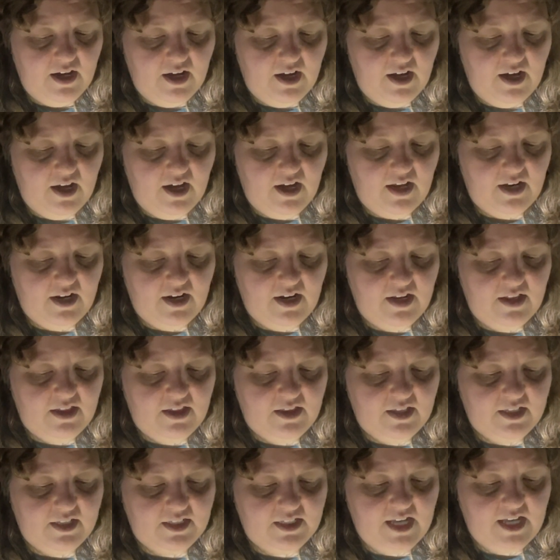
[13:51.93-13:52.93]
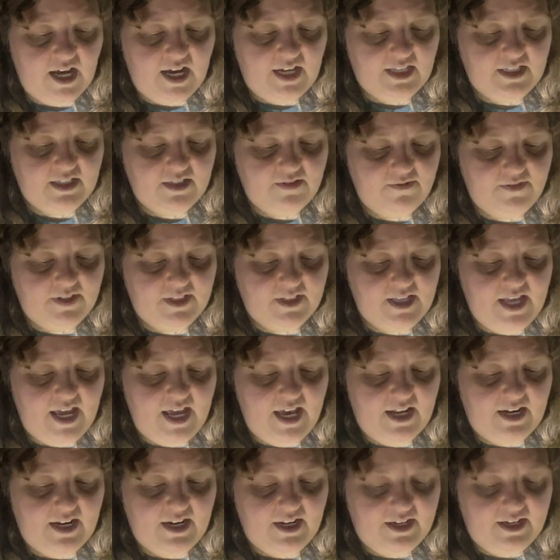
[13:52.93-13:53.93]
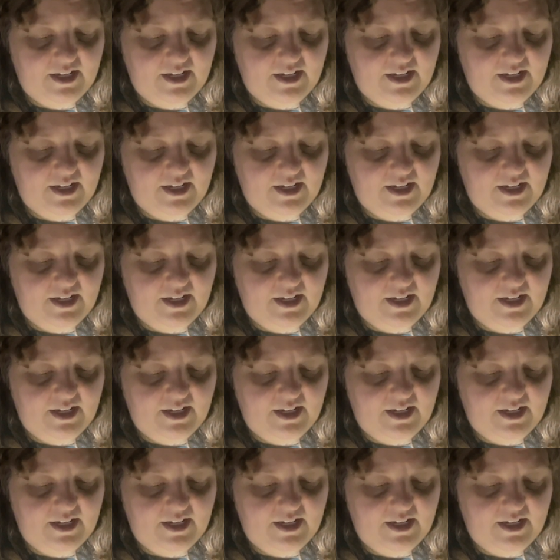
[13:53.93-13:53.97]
on the sides of his head.